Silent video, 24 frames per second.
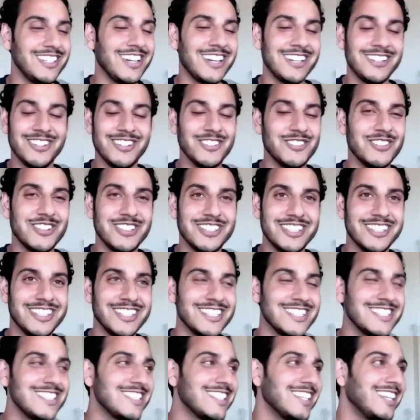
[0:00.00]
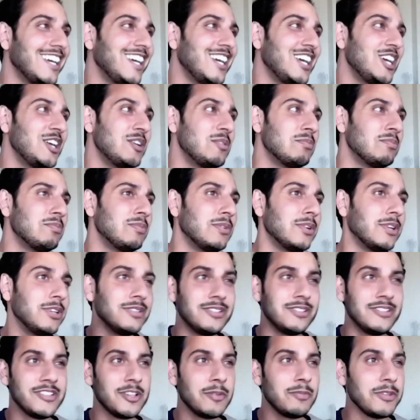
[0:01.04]
I don't know what it is, but
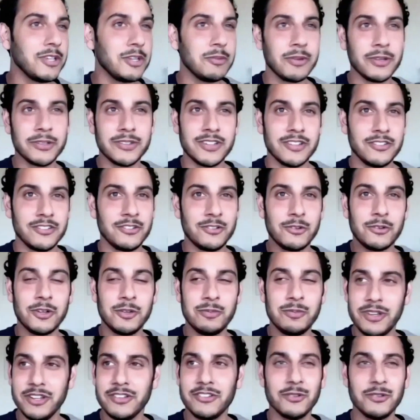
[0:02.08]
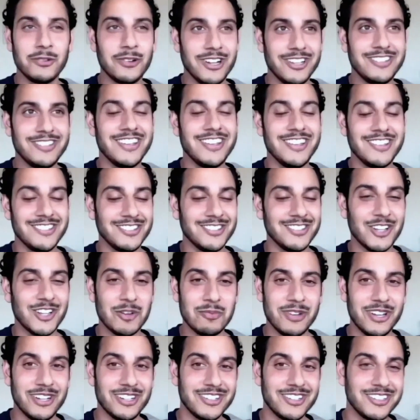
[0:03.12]
something about that story makes the wine taste a
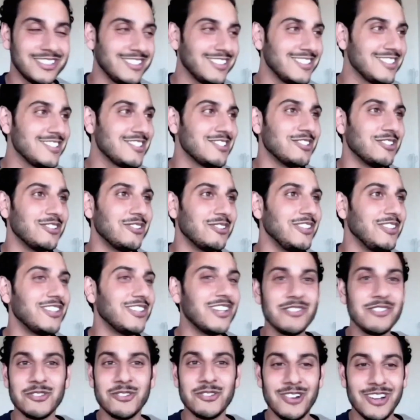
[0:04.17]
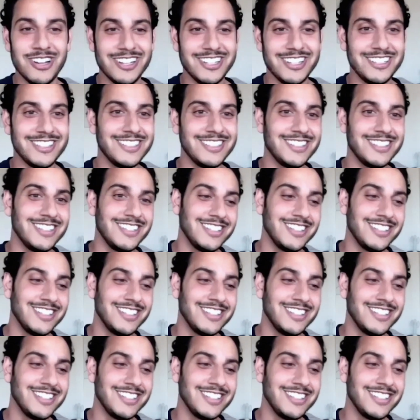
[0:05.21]
lot better. So we love the wine.